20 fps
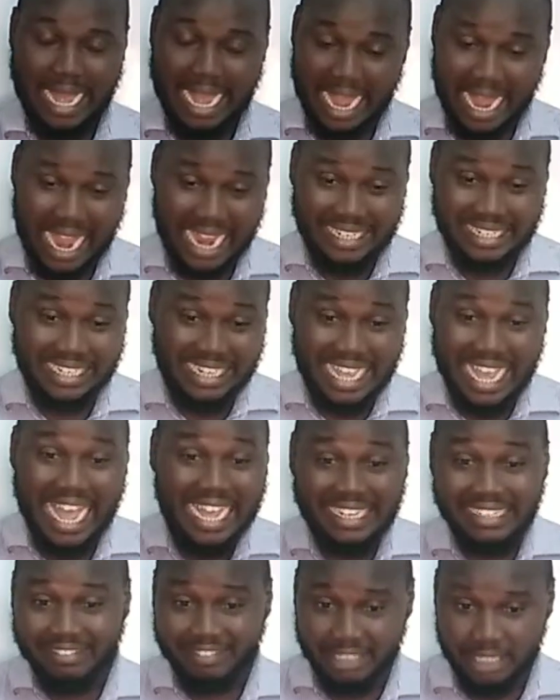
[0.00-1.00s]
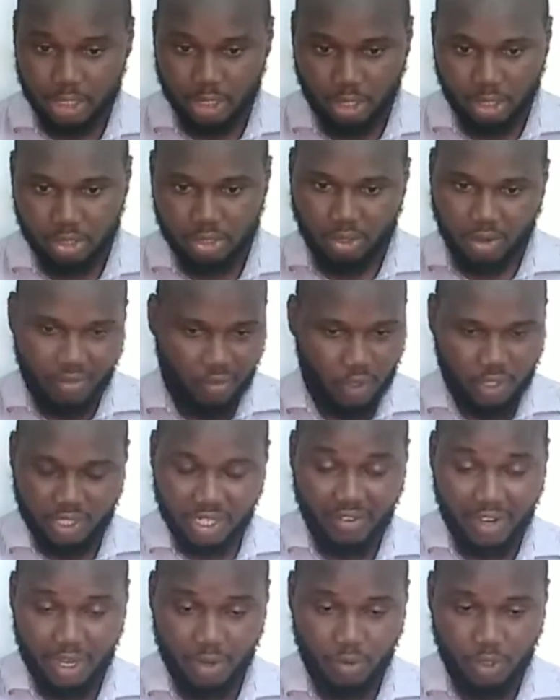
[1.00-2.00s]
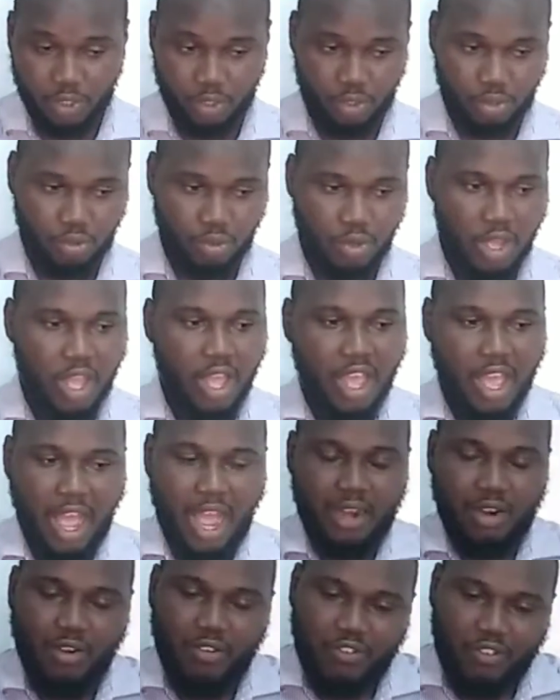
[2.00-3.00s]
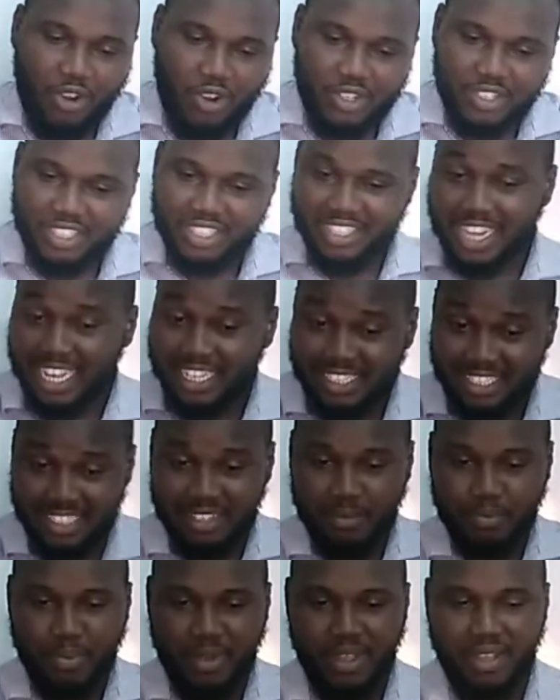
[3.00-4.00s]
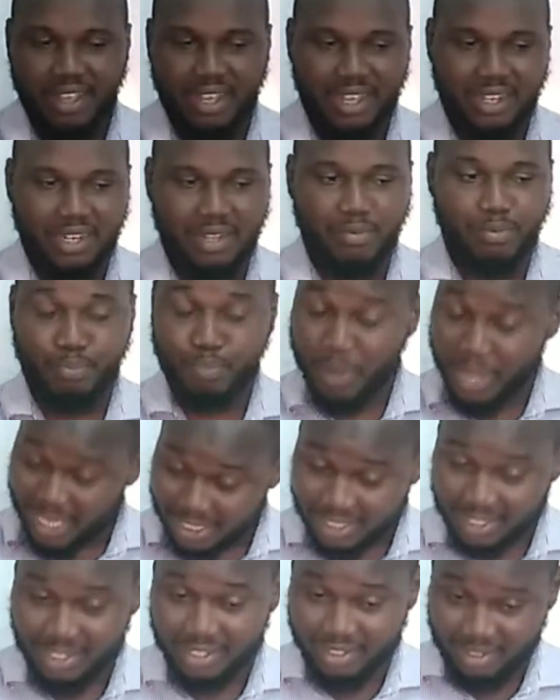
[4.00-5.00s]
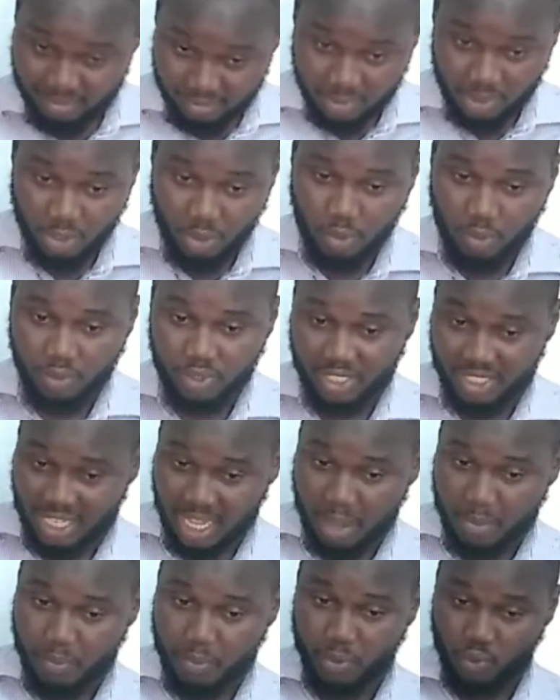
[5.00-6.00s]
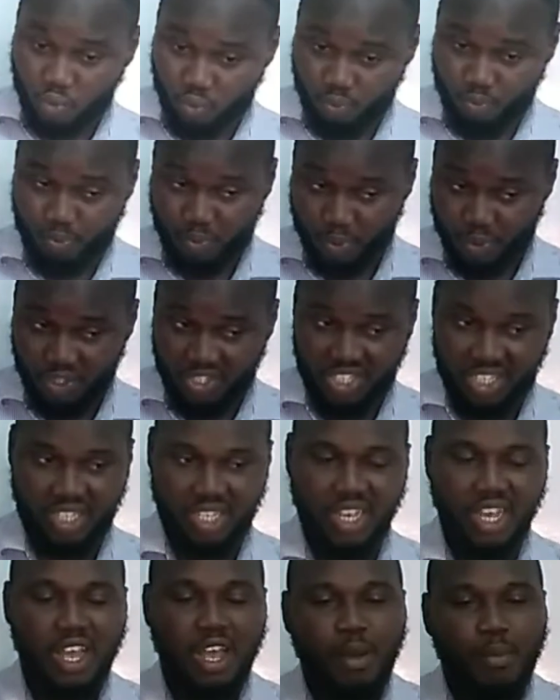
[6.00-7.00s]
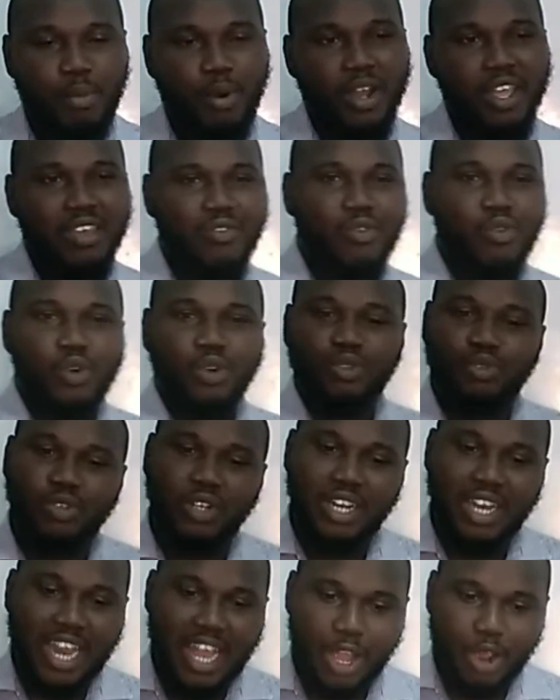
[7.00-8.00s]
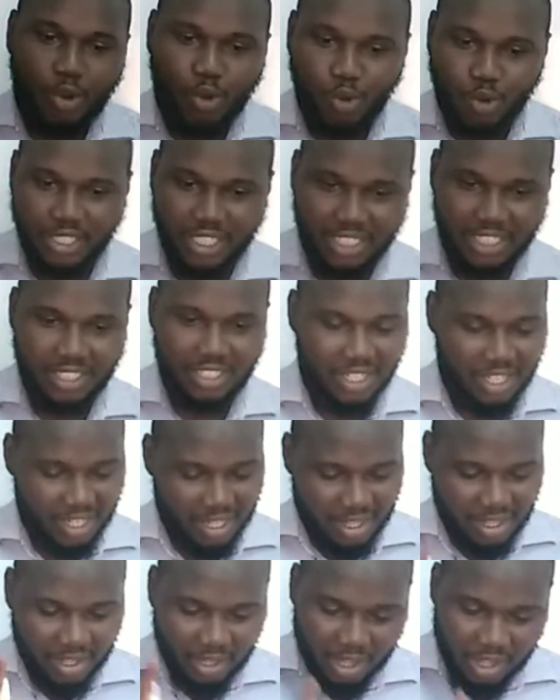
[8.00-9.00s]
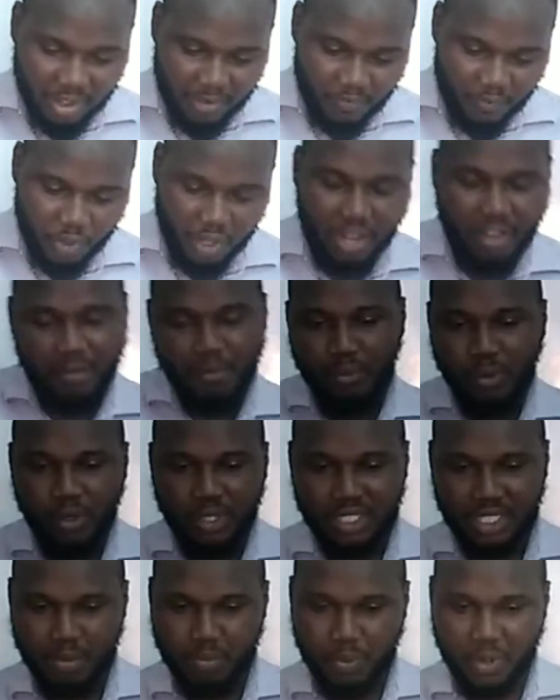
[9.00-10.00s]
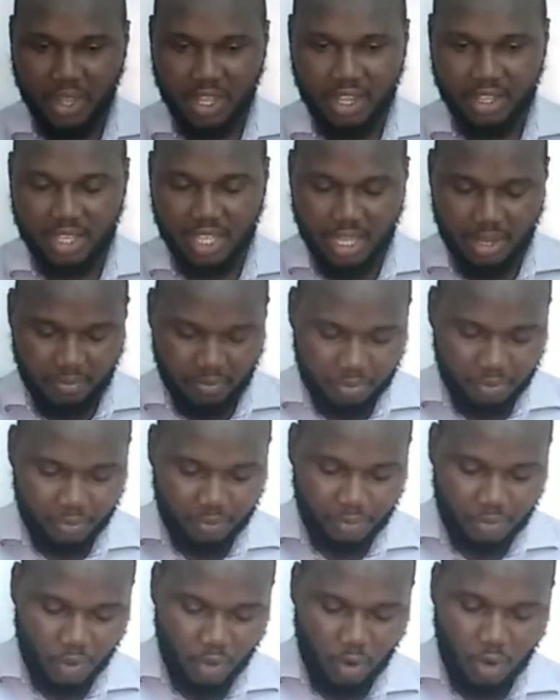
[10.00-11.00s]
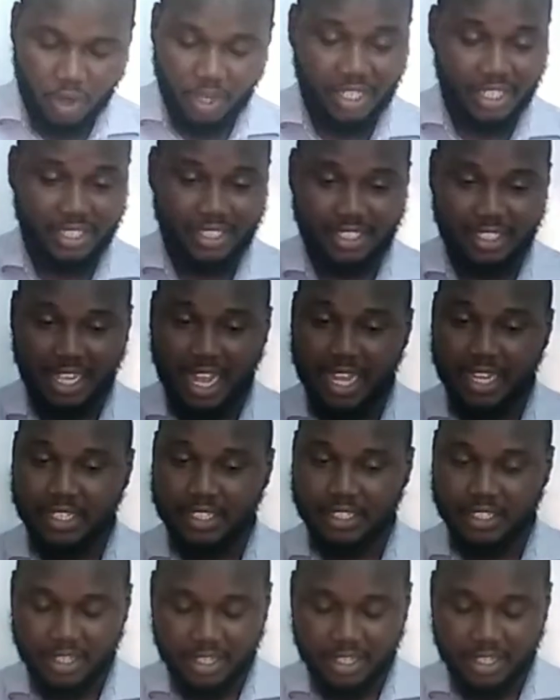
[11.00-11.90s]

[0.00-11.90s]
and the end result of whatever you want to do. And of course, that is the best step to proceed. But if you want to learn coding, the most important thing, understand